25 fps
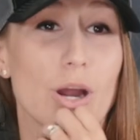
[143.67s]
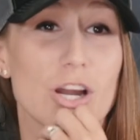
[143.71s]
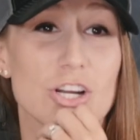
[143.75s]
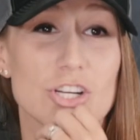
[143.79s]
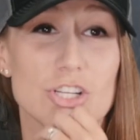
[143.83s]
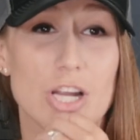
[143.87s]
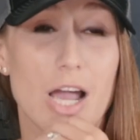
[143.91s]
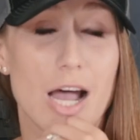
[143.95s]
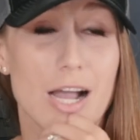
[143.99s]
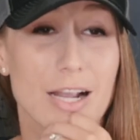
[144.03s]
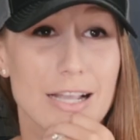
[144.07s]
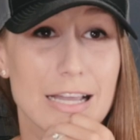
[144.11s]
our
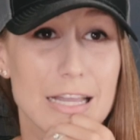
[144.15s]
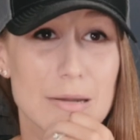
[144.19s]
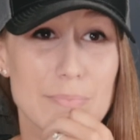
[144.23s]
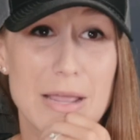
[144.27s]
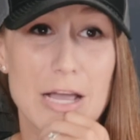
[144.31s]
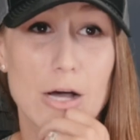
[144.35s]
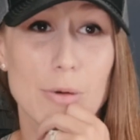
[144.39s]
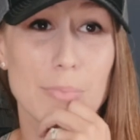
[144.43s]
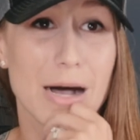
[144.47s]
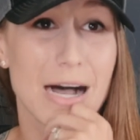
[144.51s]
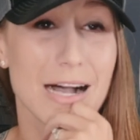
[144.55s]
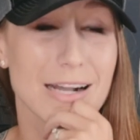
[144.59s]
shotgun
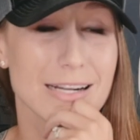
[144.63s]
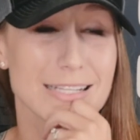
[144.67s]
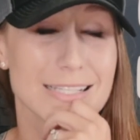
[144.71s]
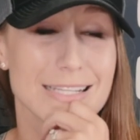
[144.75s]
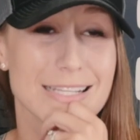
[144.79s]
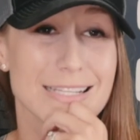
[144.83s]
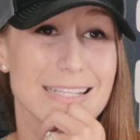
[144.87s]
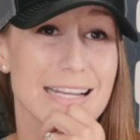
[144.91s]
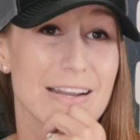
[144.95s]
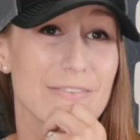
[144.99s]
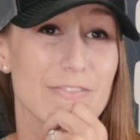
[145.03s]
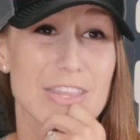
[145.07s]

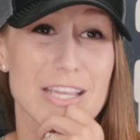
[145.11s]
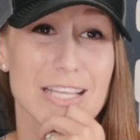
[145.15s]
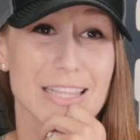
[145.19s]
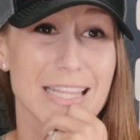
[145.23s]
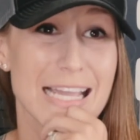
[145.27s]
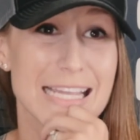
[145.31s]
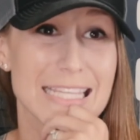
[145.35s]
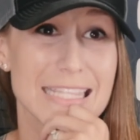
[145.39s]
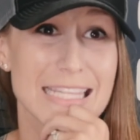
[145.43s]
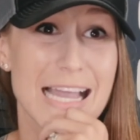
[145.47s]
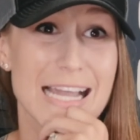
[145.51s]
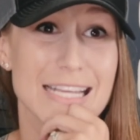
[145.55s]
mailboxes and everything
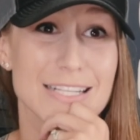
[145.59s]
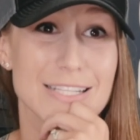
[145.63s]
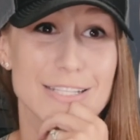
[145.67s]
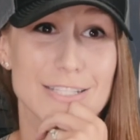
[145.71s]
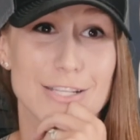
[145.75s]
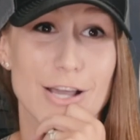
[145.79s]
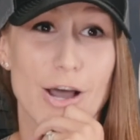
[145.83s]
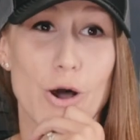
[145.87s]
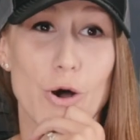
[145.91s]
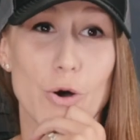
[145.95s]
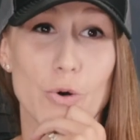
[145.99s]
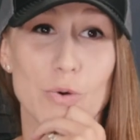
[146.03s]
like that.
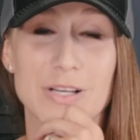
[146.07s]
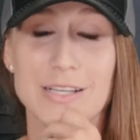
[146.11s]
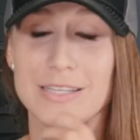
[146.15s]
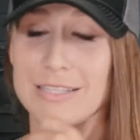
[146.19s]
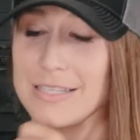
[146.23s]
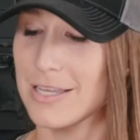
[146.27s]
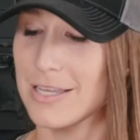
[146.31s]
So